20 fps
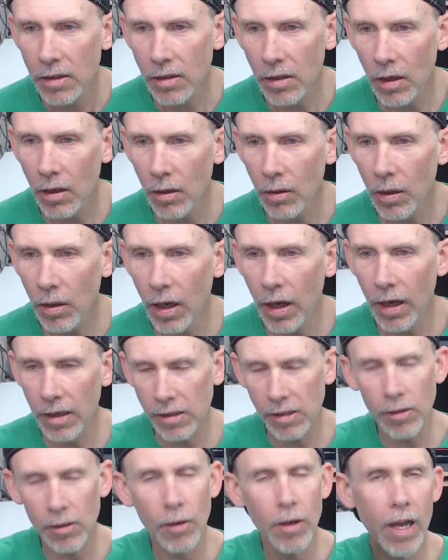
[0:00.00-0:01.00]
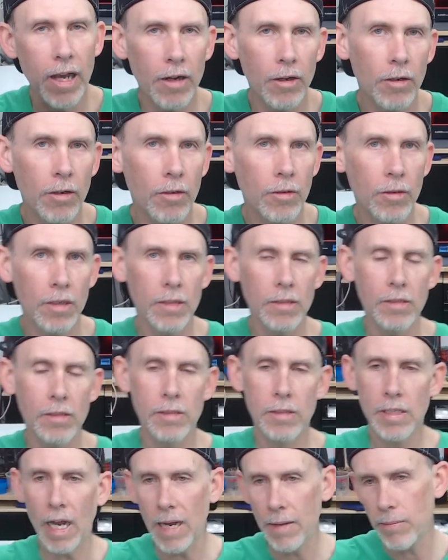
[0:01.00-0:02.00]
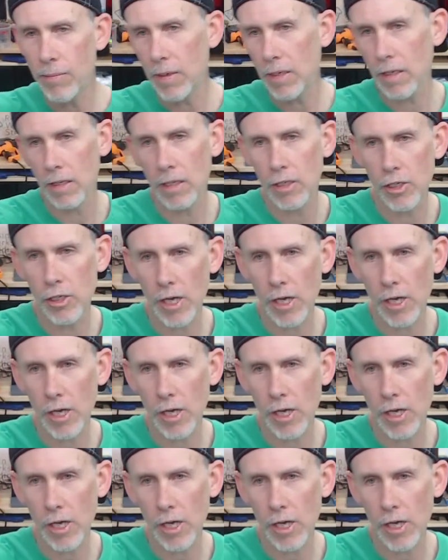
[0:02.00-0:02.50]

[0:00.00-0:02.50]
So, uh, so enter, type into the